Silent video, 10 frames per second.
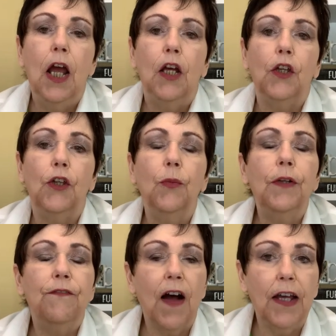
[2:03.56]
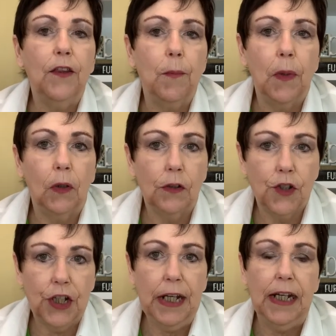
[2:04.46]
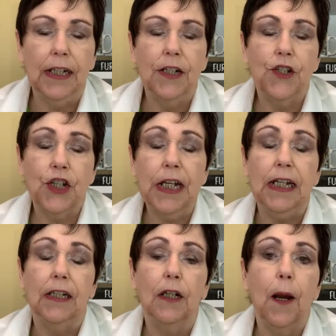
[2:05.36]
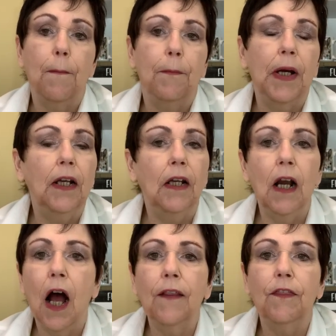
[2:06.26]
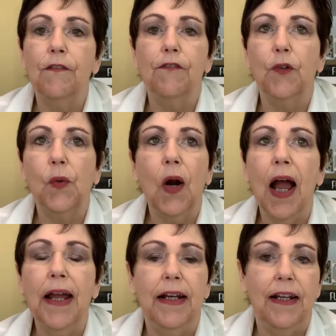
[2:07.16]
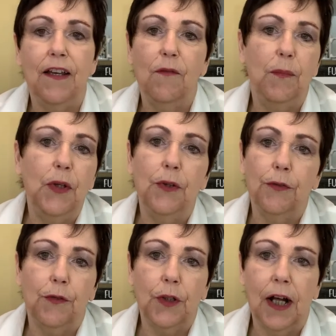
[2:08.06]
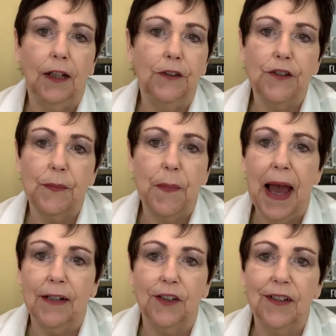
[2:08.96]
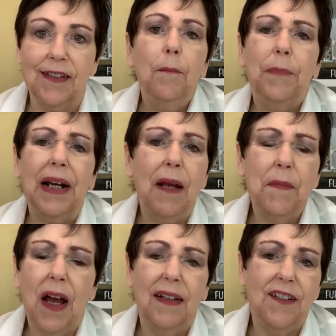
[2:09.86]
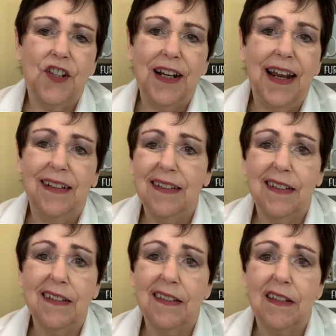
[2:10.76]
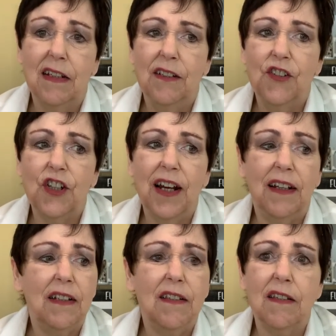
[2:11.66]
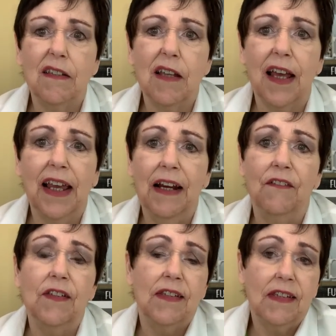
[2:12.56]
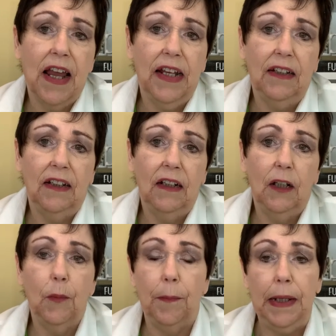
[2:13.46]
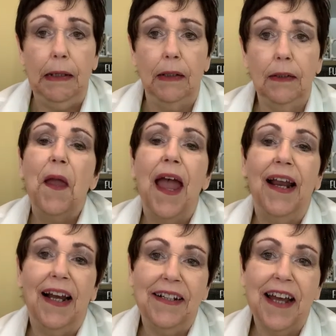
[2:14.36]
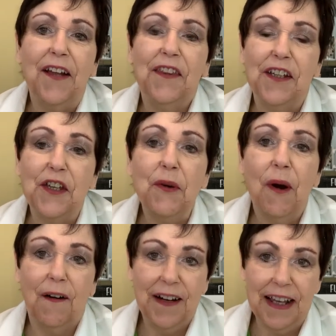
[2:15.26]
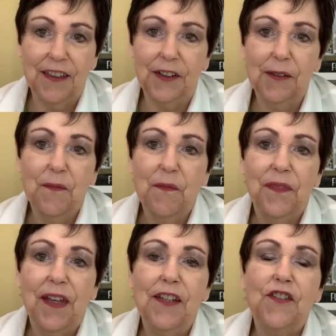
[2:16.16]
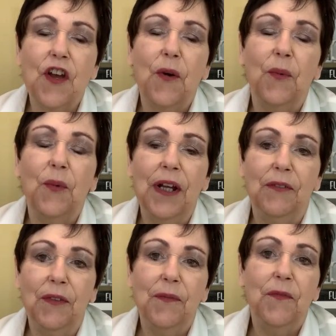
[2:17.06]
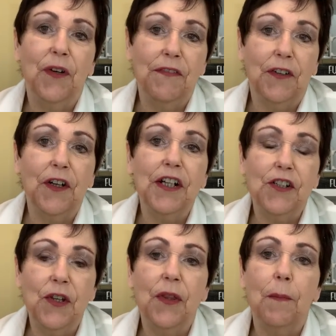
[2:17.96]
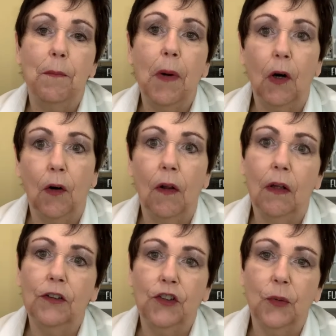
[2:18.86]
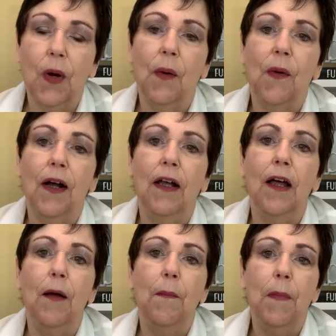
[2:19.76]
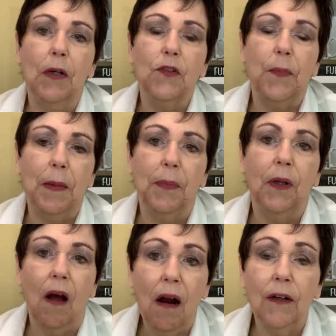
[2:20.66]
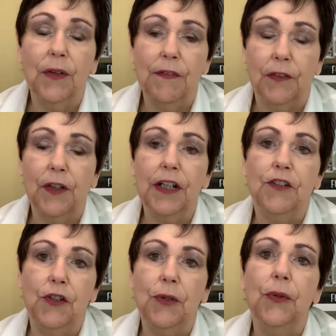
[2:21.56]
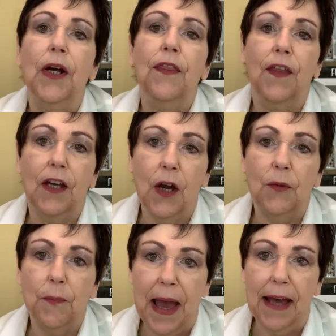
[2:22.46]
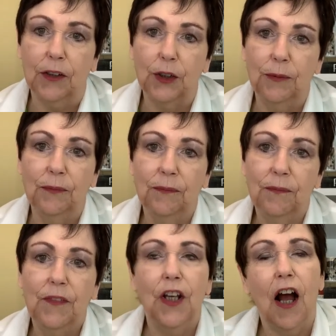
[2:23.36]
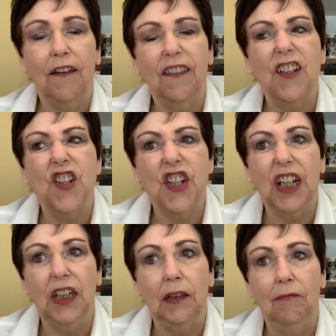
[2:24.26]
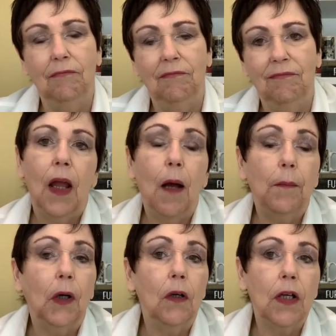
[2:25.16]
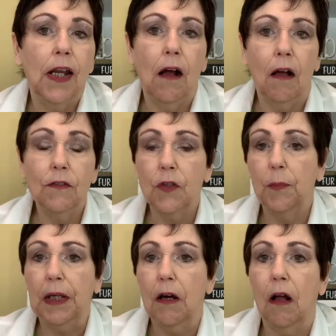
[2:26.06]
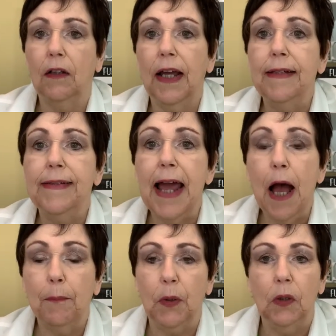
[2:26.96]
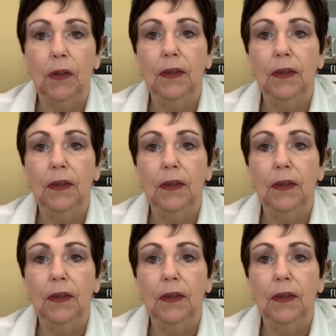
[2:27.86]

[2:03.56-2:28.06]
you would find the Merle gene, but not the variety of beautiful colors and patterns. But I'm not a geneticist, I can't even say it, let alone be it. And I doubt that you are either. So when referring to the Merle Chihuahua, most people are referring to the coat pattern, not the gene. A Merle can also be called a dapple,